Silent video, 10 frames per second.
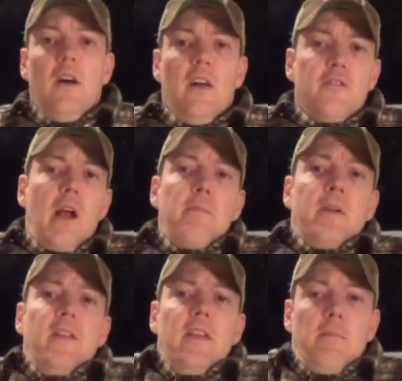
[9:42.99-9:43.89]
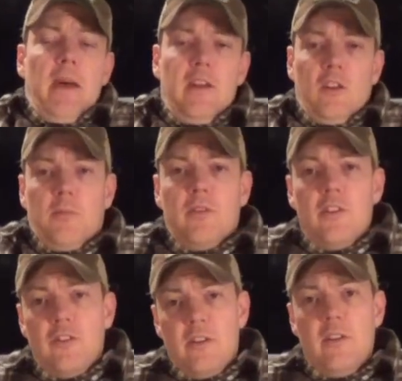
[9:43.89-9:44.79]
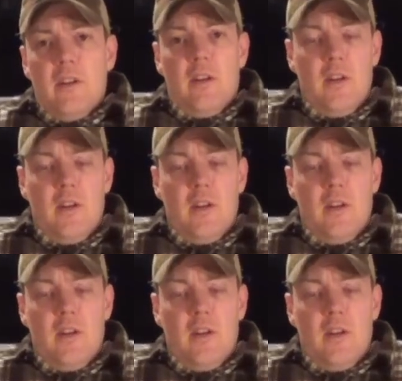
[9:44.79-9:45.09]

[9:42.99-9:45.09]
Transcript: I'll drop it in the appendix position,